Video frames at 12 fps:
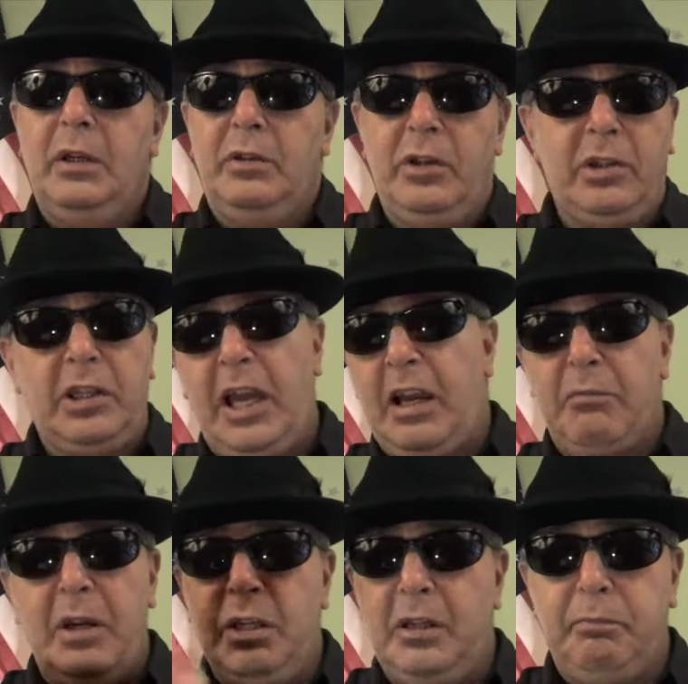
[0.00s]
Just like
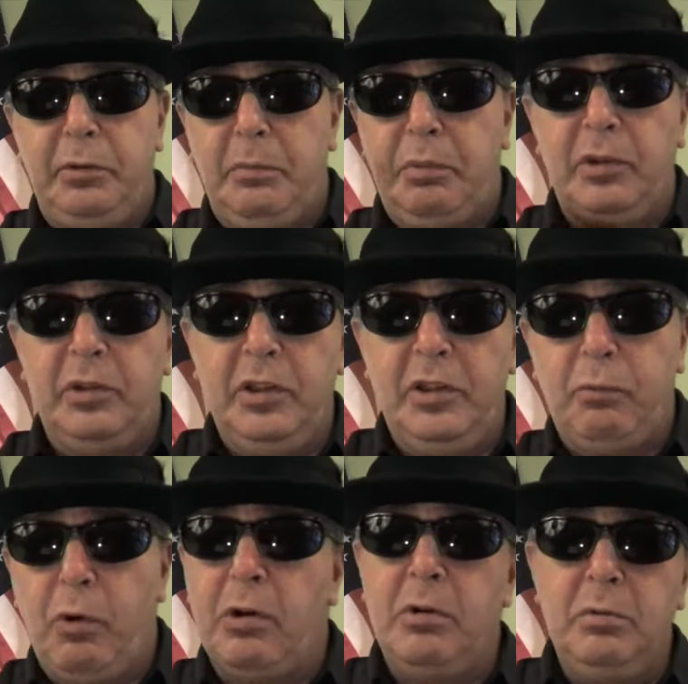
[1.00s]
many people in this
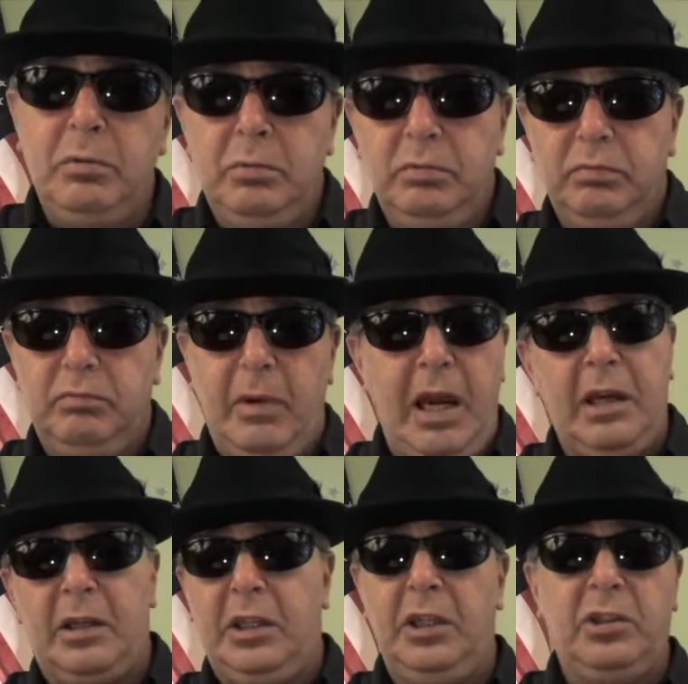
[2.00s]
world,
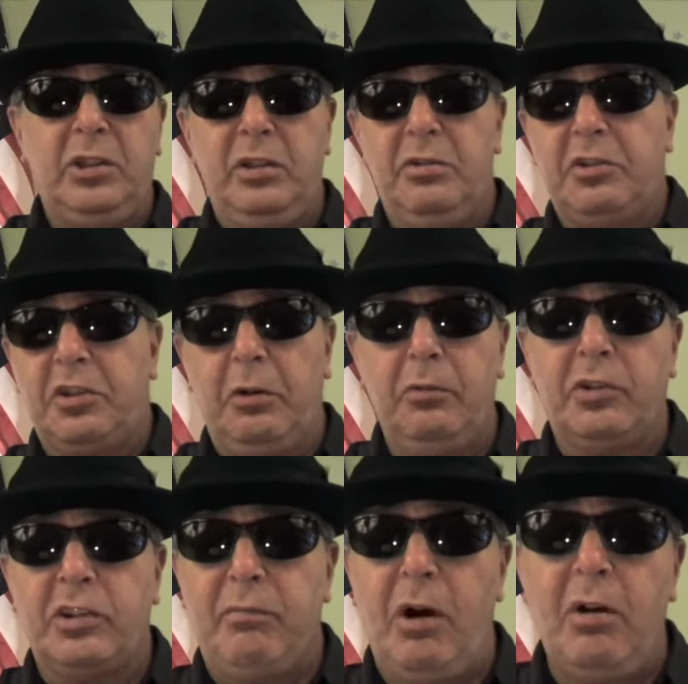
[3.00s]
my kitchen's so
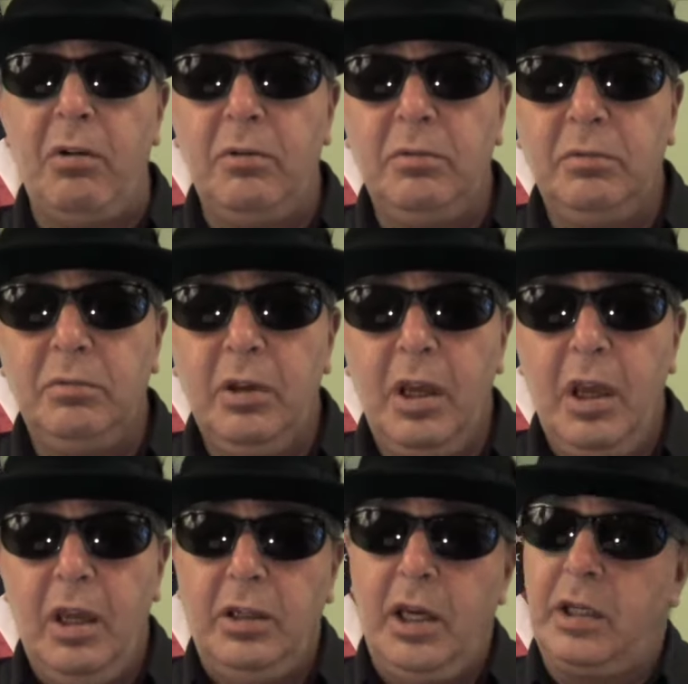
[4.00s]
small
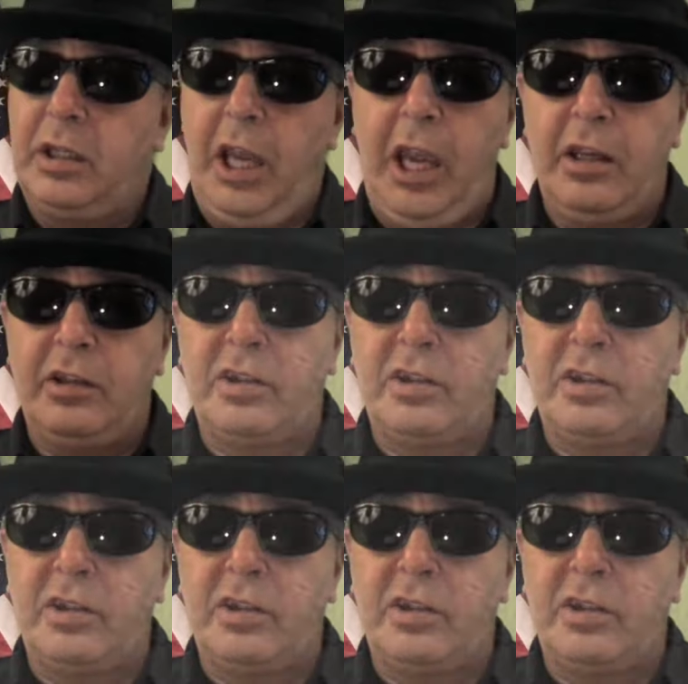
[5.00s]
you can't